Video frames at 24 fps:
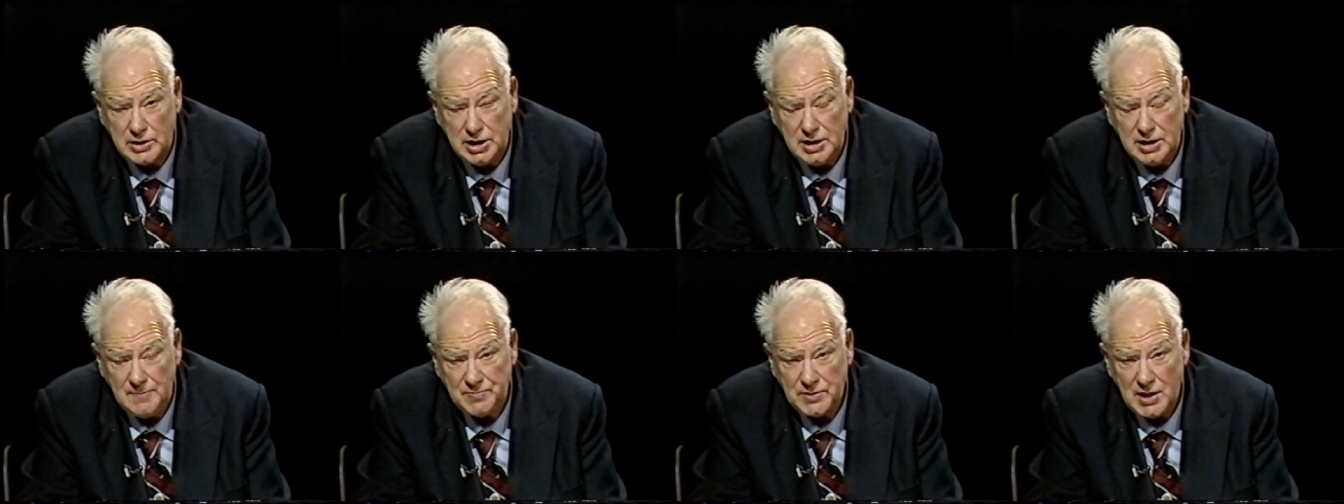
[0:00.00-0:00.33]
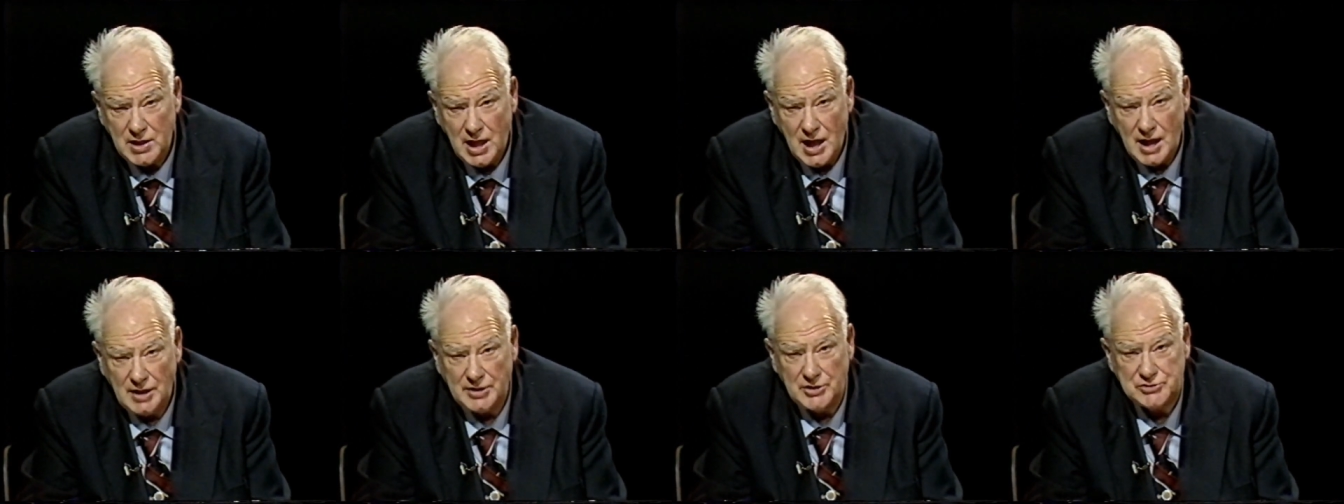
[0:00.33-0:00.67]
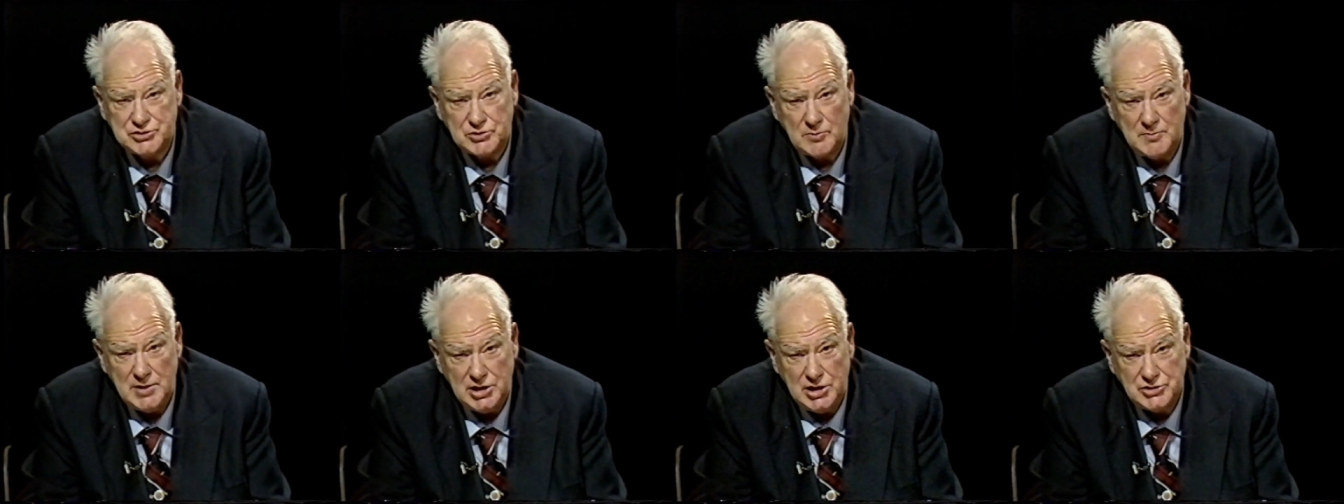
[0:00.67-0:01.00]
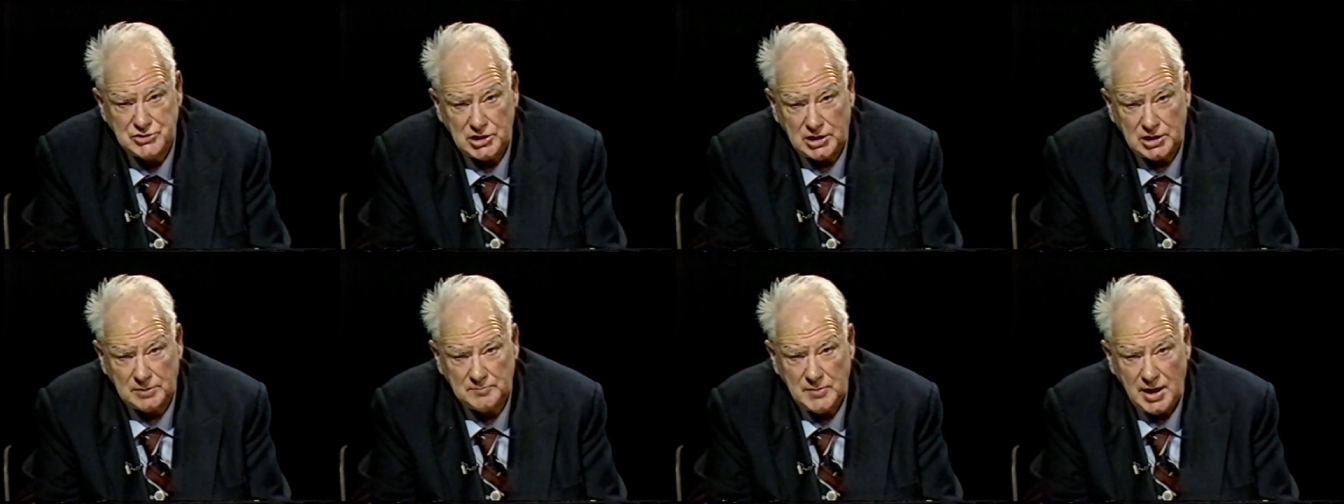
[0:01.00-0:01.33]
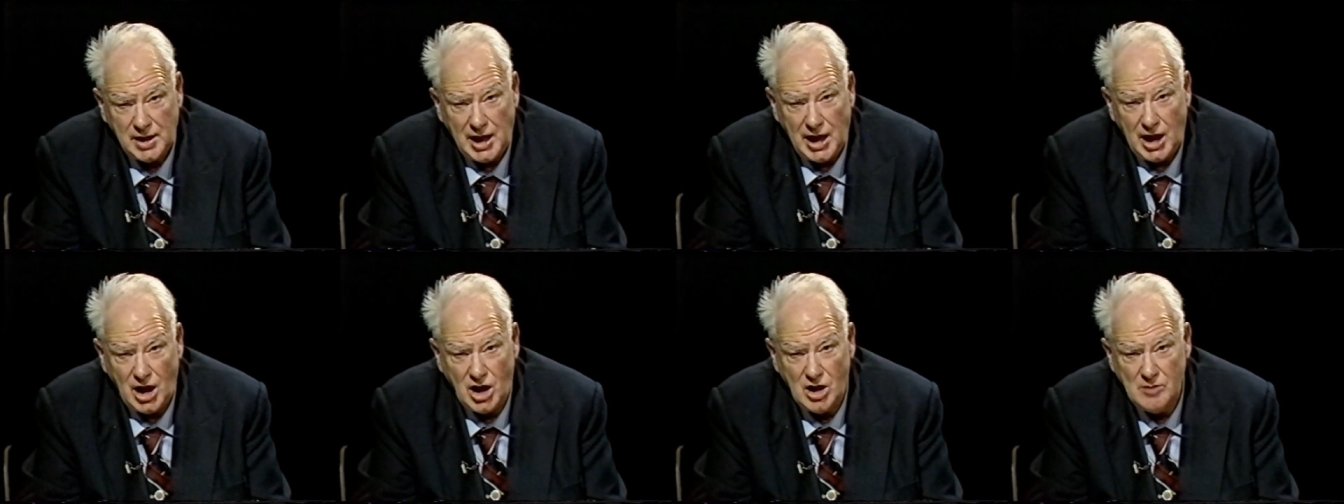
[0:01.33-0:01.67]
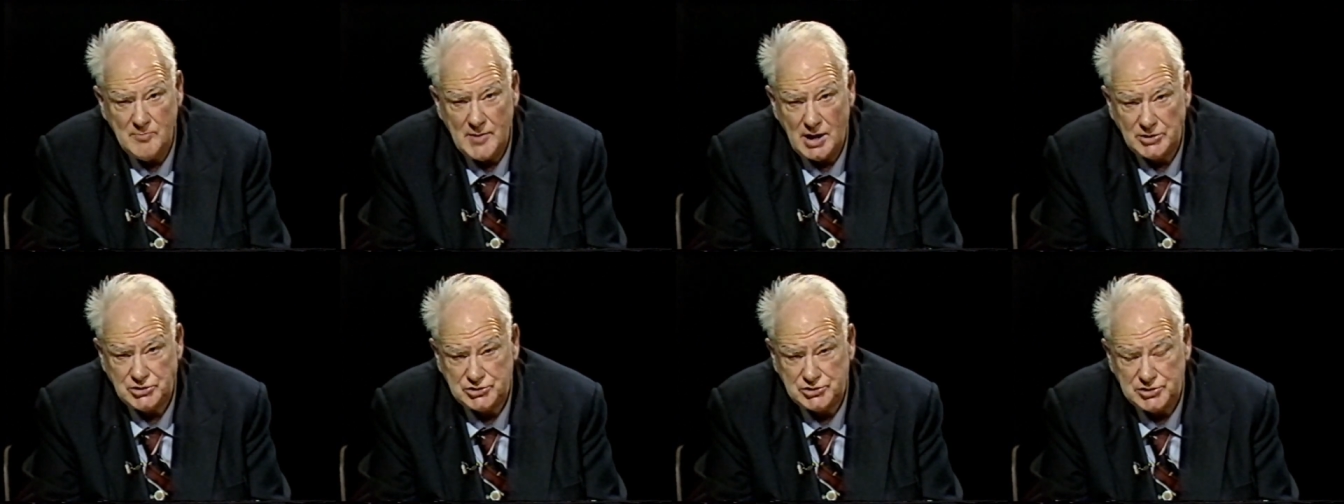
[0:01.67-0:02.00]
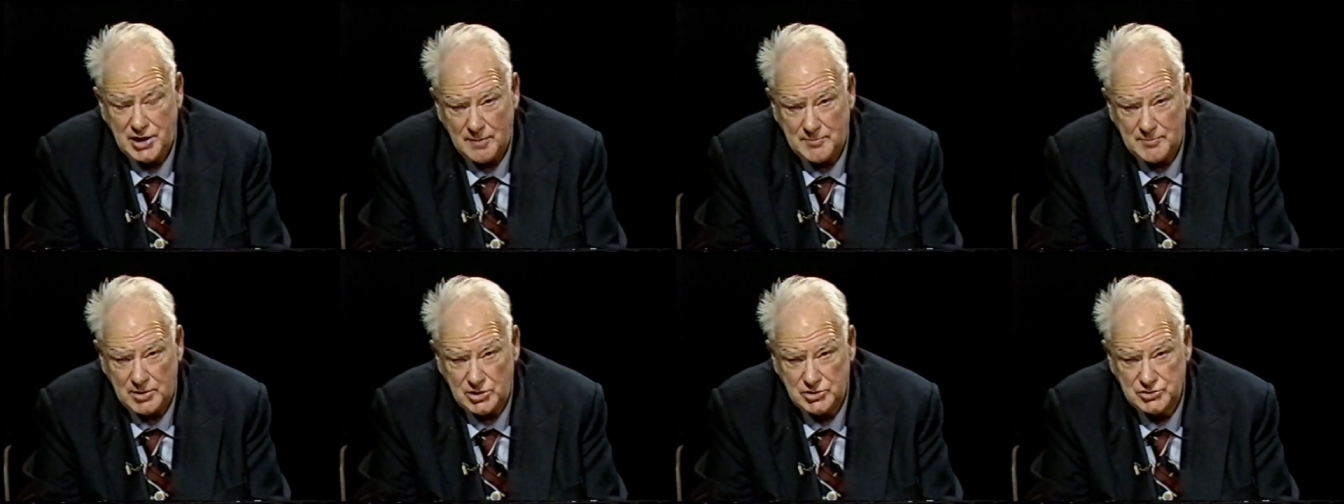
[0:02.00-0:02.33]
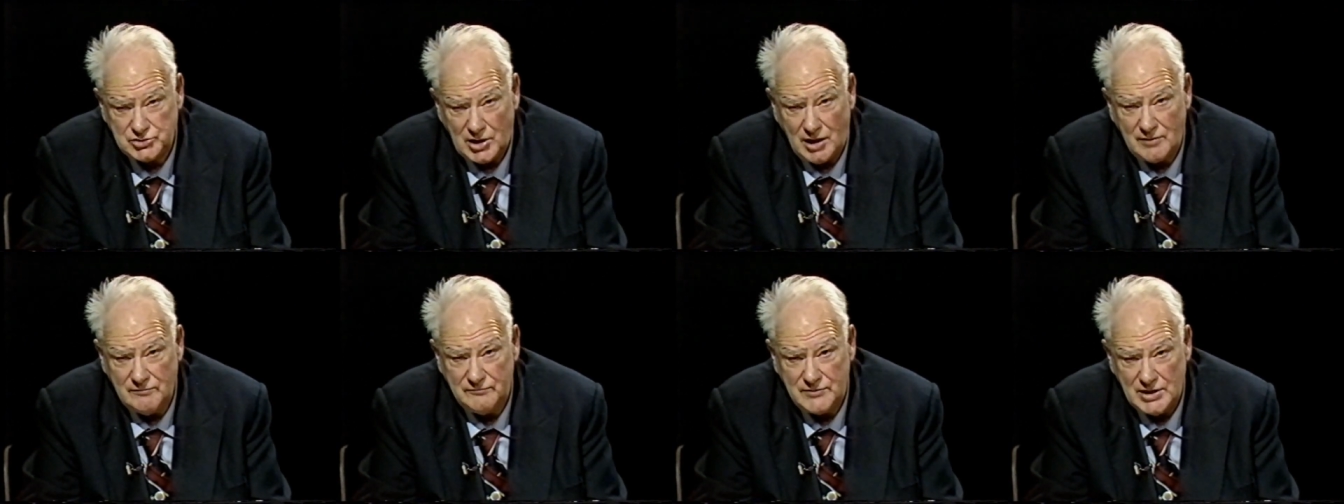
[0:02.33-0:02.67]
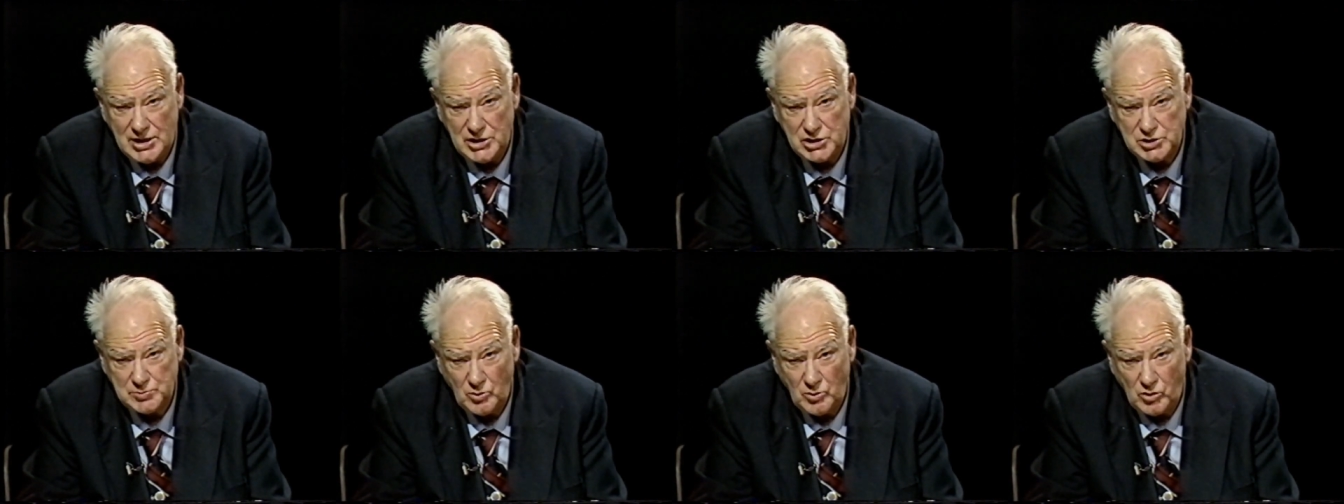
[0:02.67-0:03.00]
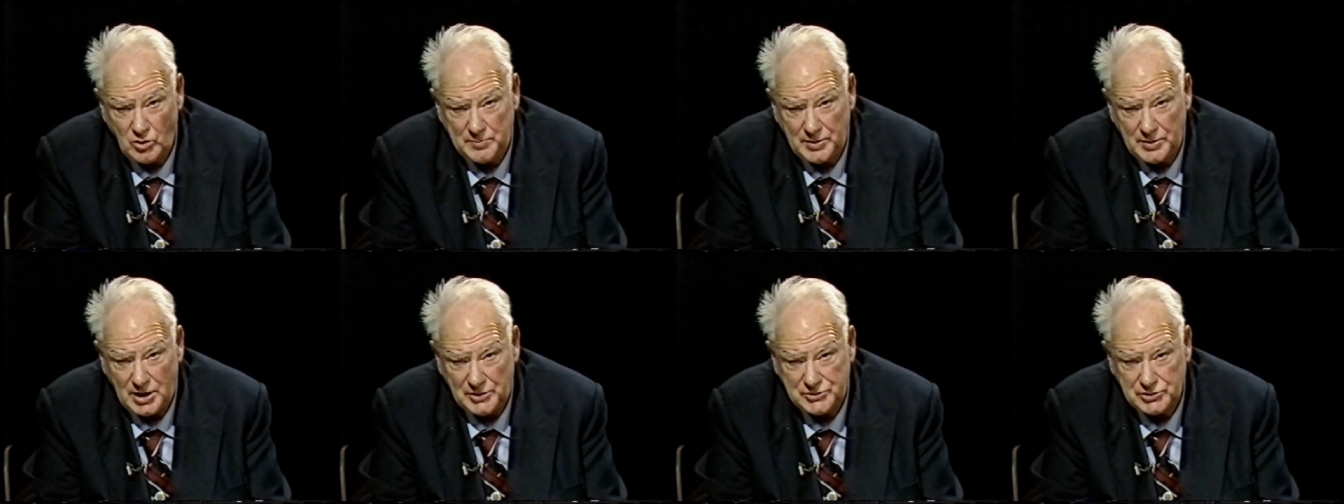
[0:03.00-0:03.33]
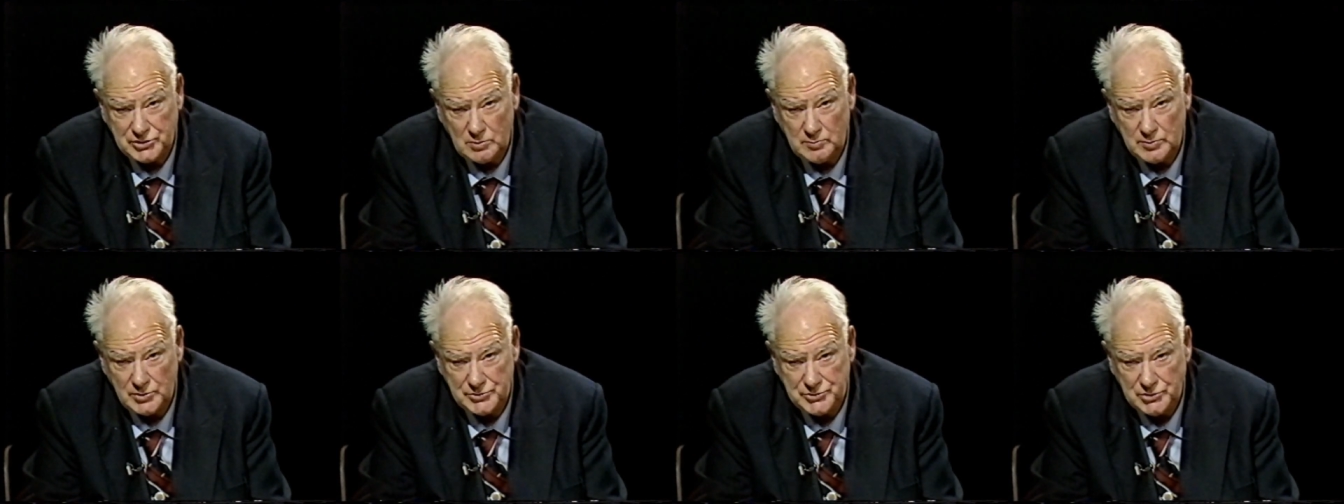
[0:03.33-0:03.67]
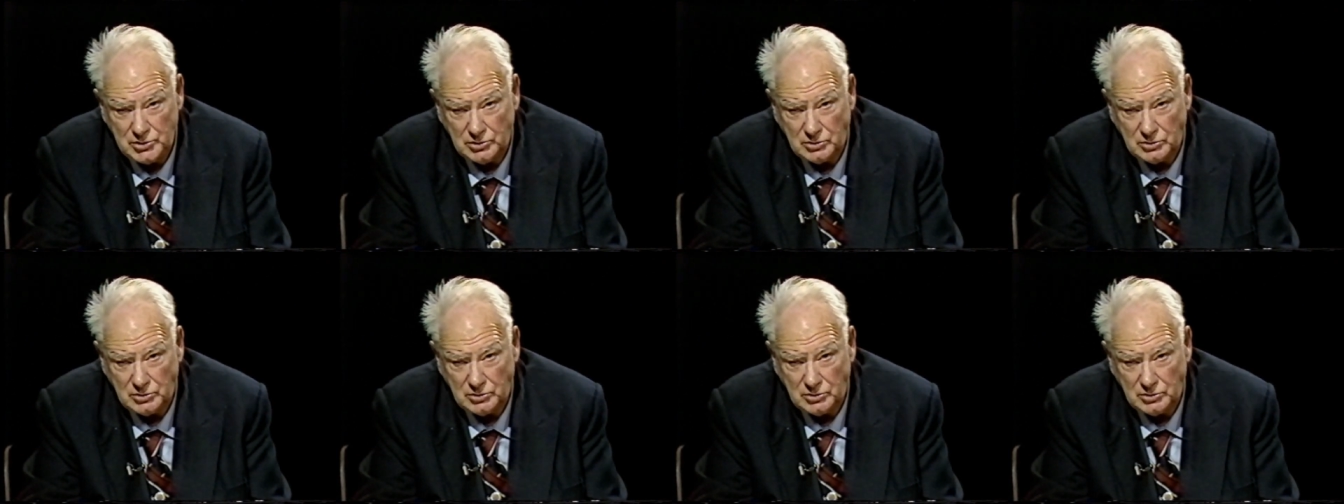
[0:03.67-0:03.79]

and it's amazing how much damage a very small particle will do.